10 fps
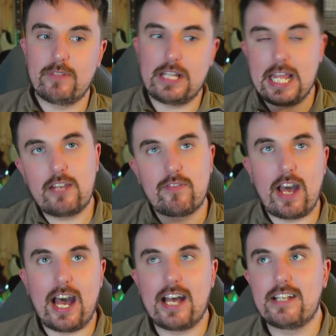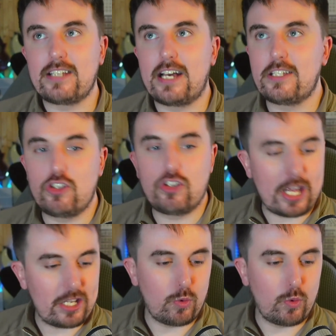think of it as a
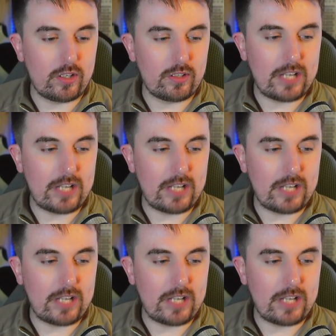genuine